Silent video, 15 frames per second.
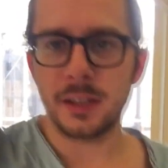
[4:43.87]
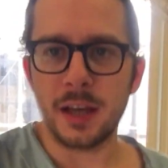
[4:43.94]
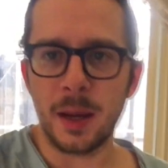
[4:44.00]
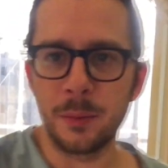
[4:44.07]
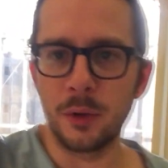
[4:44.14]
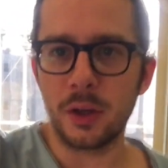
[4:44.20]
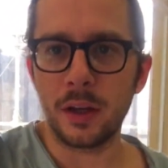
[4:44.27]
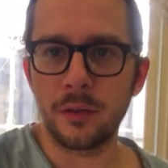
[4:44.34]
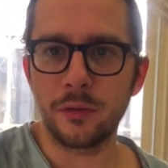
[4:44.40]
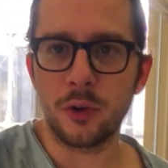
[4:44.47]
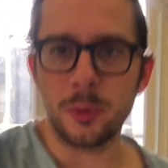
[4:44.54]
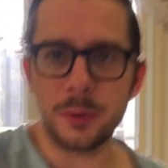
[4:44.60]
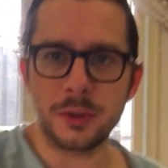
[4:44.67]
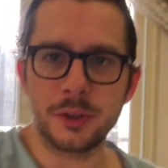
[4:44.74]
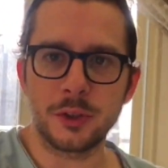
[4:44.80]
I'm looking
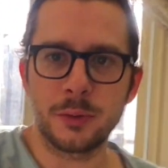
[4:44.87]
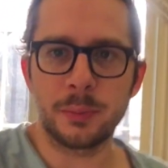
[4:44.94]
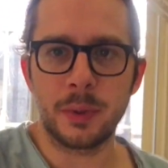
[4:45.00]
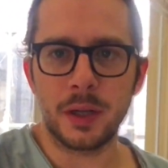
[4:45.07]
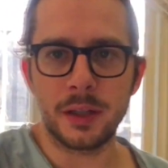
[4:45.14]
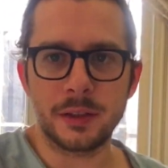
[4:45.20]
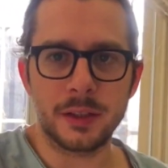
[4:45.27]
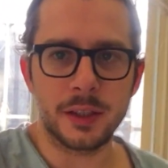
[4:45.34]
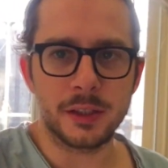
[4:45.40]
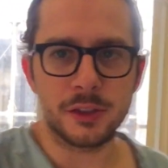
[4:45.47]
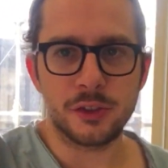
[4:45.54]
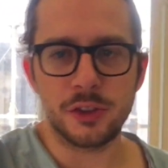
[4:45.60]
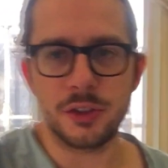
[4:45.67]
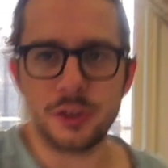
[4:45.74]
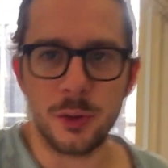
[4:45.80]
forward to, but it's
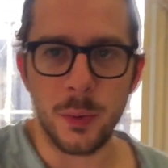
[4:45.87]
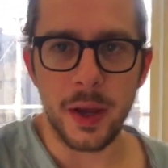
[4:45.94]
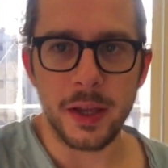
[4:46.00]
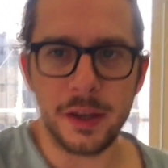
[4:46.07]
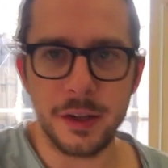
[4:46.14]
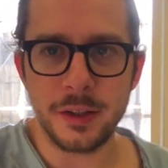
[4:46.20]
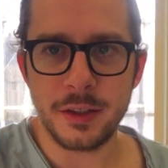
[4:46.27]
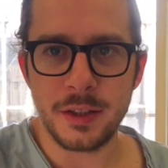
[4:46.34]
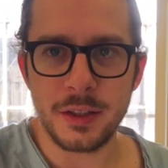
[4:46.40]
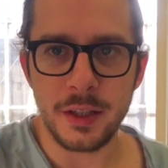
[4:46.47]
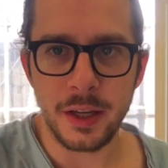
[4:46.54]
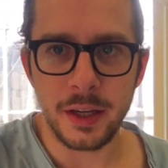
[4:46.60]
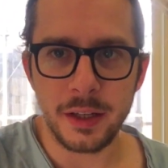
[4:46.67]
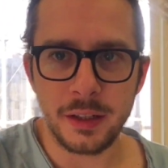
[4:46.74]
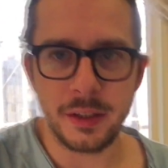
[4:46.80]
just the way it is,
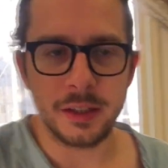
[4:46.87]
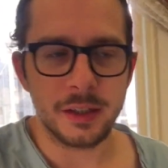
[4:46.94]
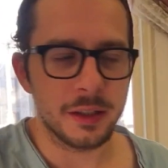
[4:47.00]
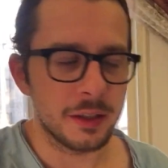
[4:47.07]
and